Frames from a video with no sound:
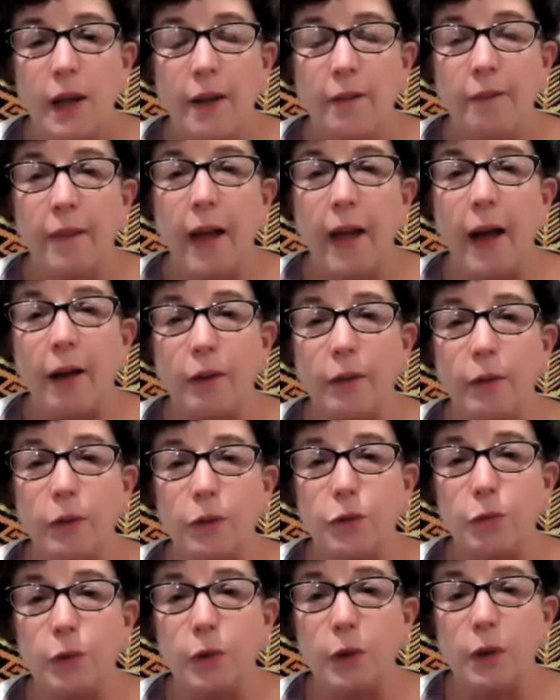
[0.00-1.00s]
And that
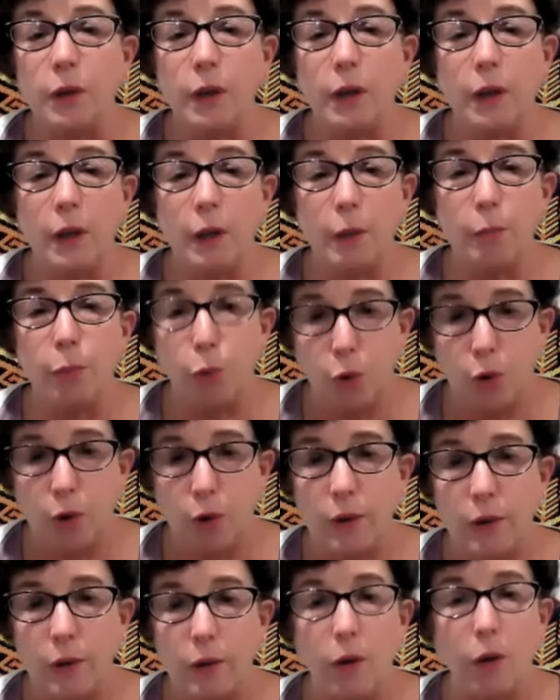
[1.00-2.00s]
was really
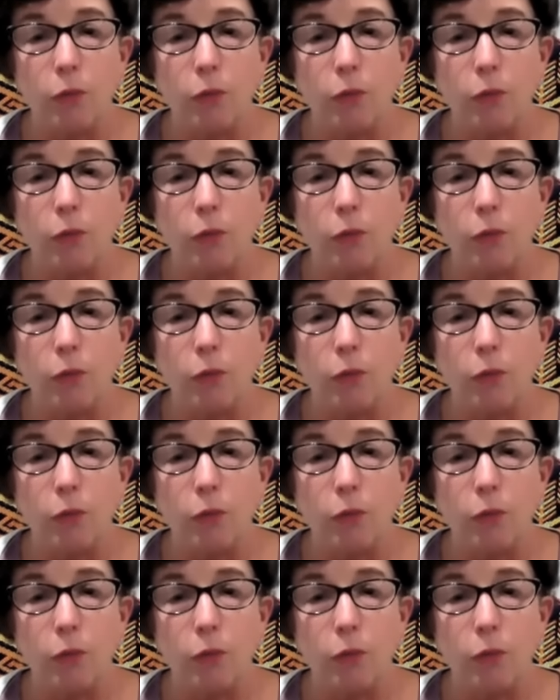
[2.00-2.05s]
important.